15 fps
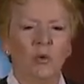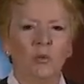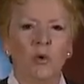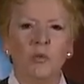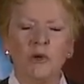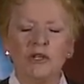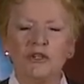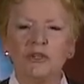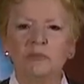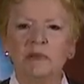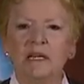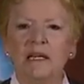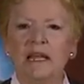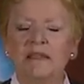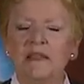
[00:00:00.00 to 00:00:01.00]
Well, we should
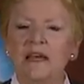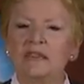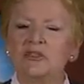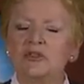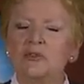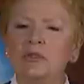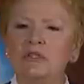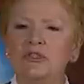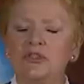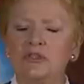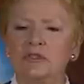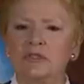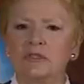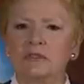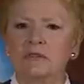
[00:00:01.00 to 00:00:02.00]
be like that as
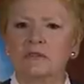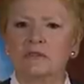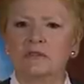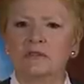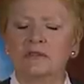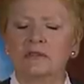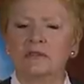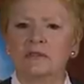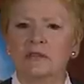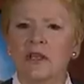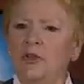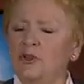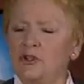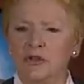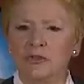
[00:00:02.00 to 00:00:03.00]
Christians.
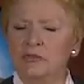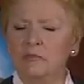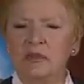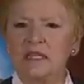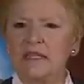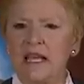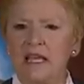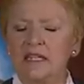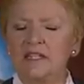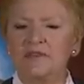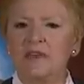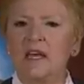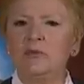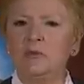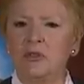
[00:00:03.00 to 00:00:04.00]
Shouldn't be
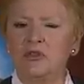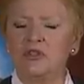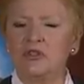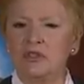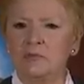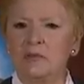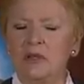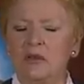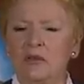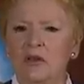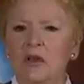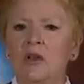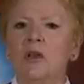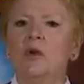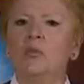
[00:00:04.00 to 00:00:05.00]
satisfied with just
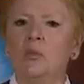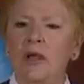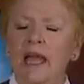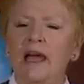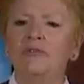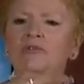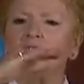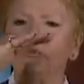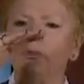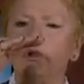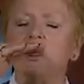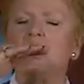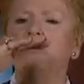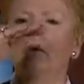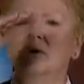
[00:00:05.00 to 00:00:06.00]
milk. We have to
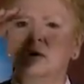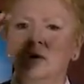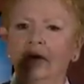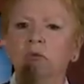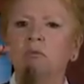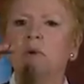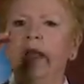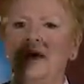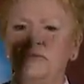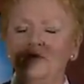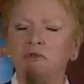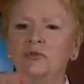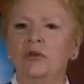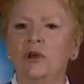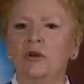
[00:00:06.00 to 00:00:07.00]
grow. We have
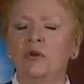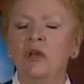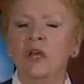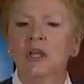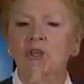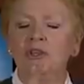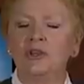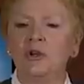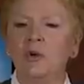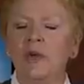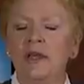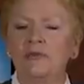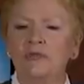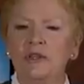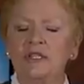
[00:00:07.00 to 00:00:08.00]
to grow. You know,
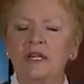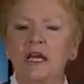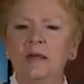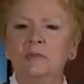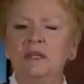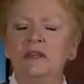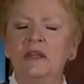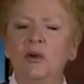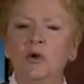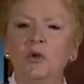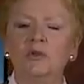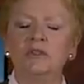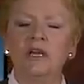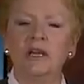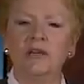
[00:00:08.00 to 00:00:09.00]
every time in the
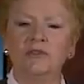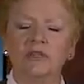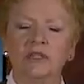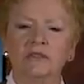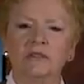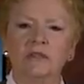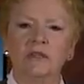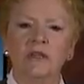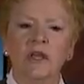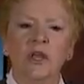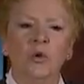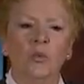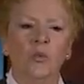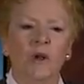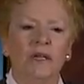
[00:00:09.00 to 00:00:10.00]
Old Covenant,
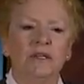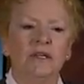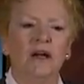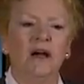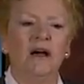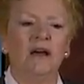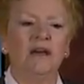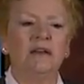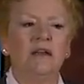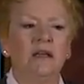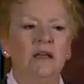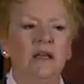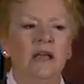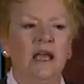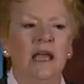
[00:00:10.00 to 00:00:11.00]
when God
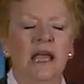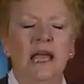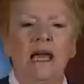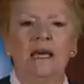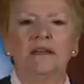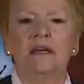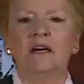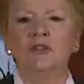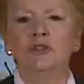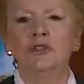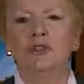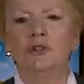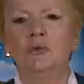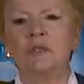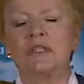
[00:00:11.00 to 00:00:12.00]
had a
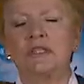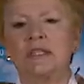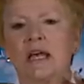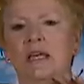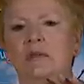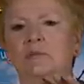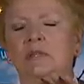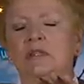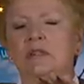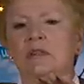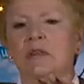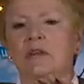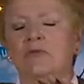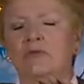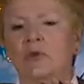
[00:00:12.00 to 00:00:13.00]
new assignment
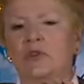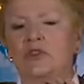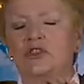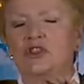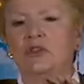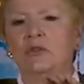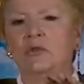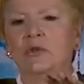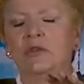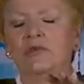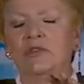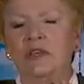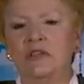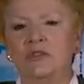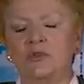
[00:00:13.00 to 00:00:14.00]
for the children
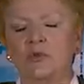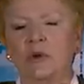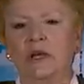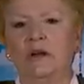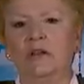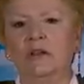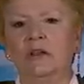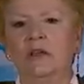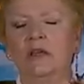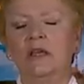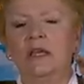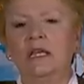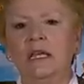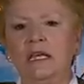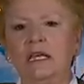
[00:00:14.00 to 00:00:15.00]
of Israel,
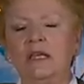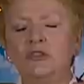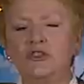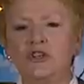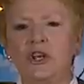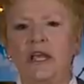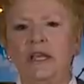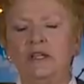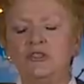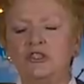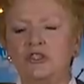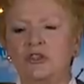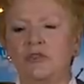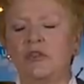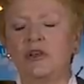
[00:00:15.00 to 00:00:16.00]
He
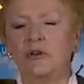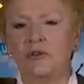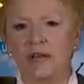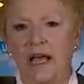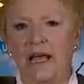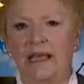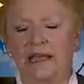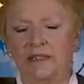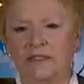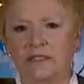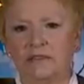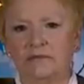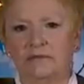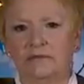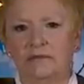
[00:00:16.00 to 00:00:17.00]
changed their
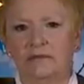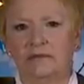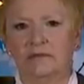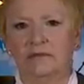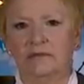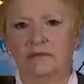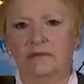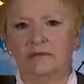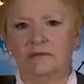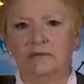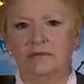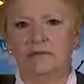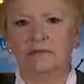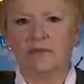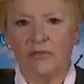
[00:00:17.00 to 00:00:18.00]
diet.
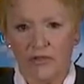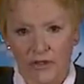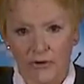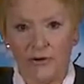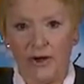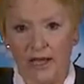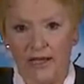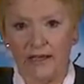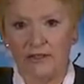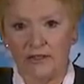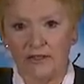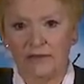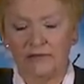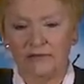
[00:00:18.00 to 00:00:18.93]
Their diet.